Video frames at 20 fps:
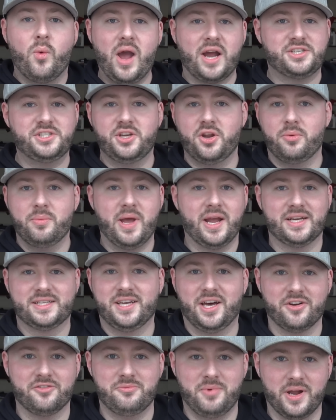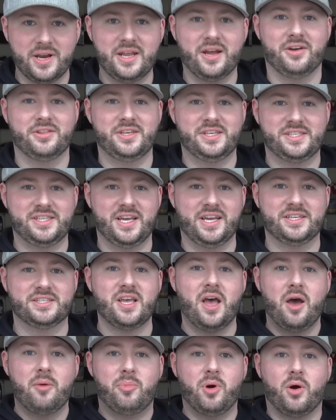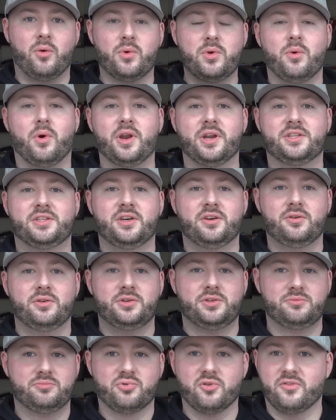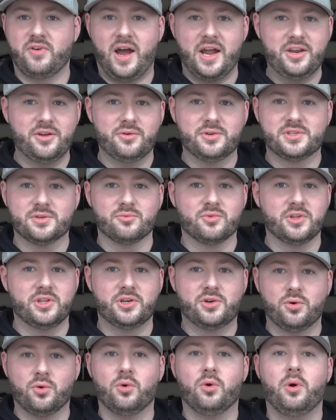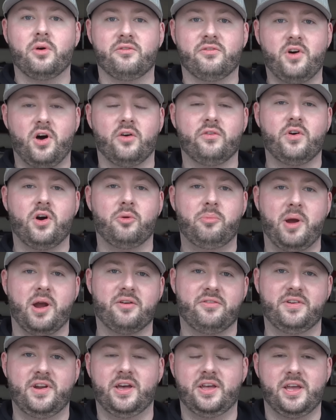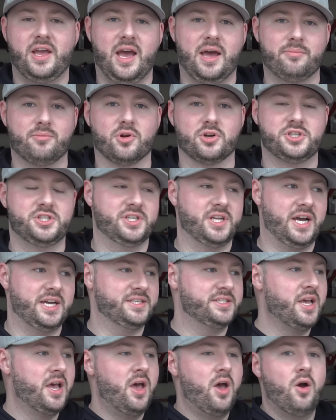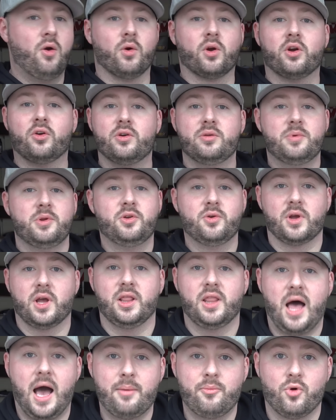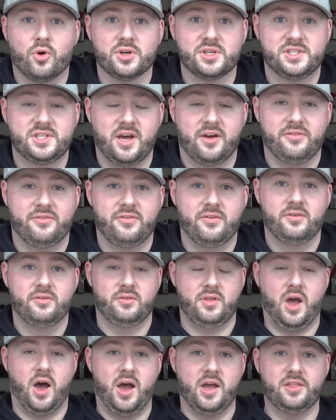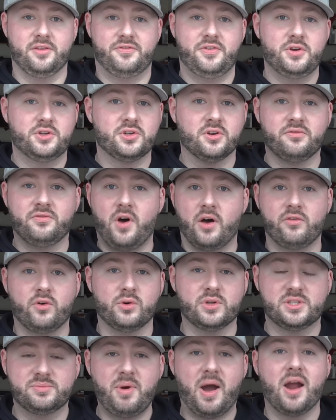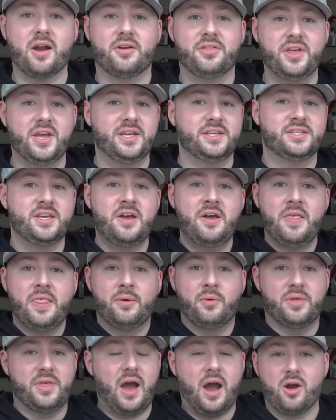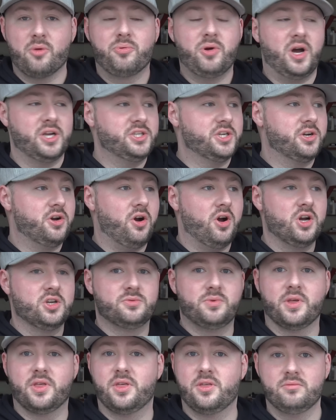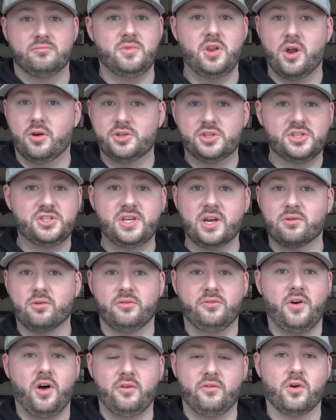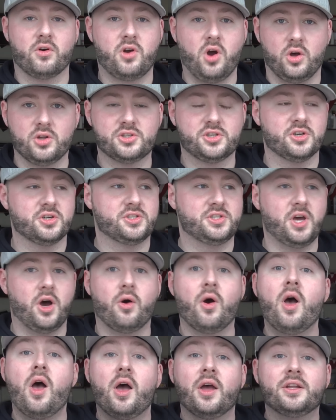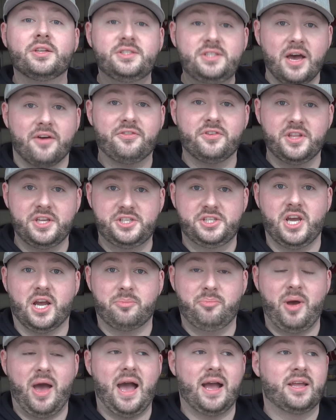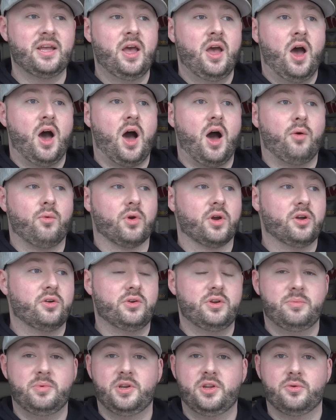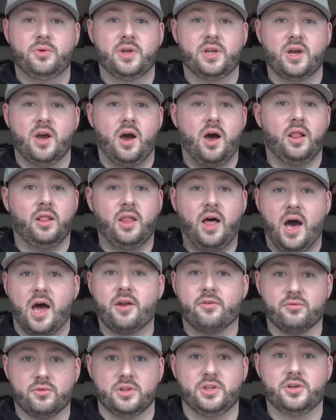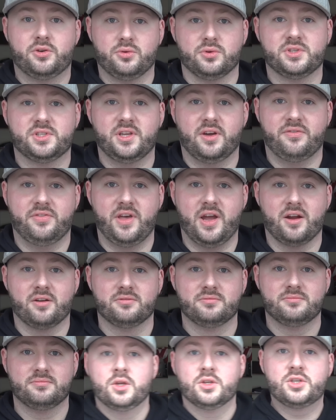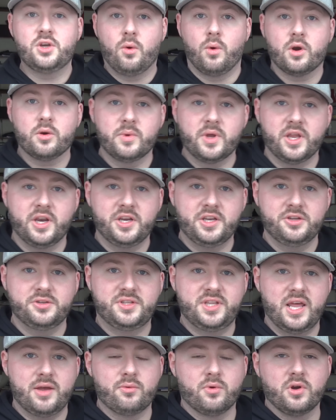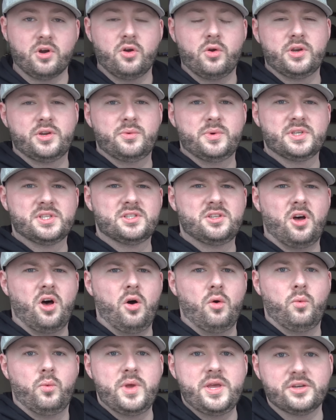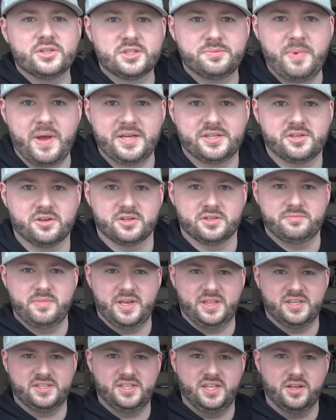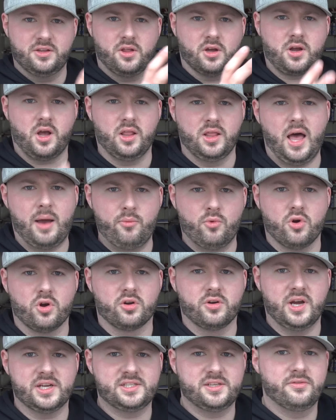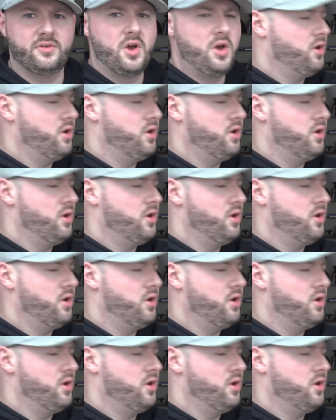We actually don't make a ton of money on these things, but we wanted to provide you with some really cool Volvo paraphernalia and merchandise. We're going to be doing a lot more stuff in the future, Volvo inspired things with our project cars, with just general Volvo culture. So definitely check back. We're going to be doing a lot of really cool stuff there. So what are we going to do today? We're going to install wheel spacers, make this thing look a lot more aggressive.